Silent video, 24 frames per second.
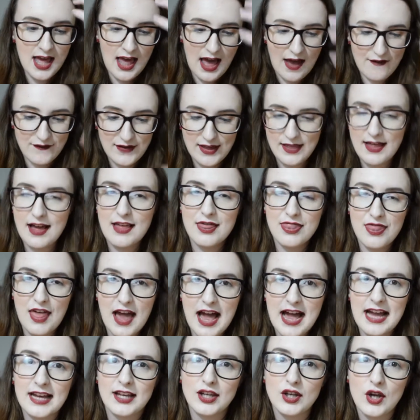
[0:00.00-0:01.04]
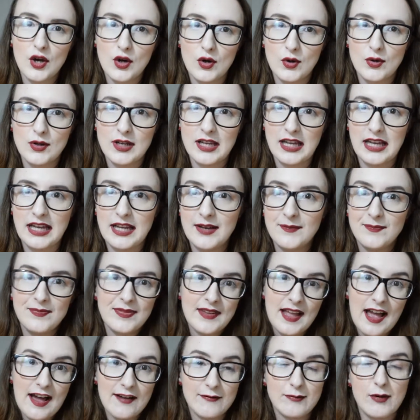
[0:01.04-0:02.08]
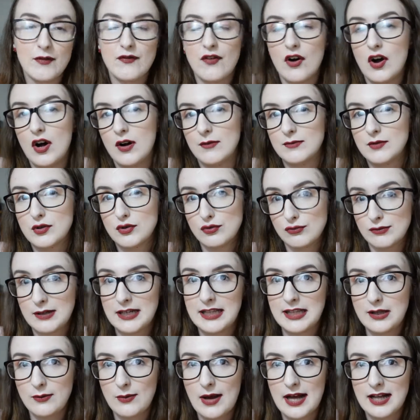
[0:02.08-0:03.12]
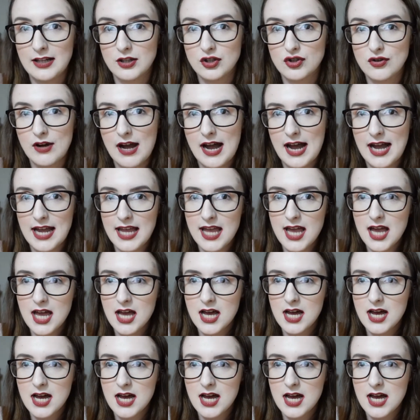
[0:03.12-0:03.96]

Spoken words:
I feel like that and Kogi have performed really well dry,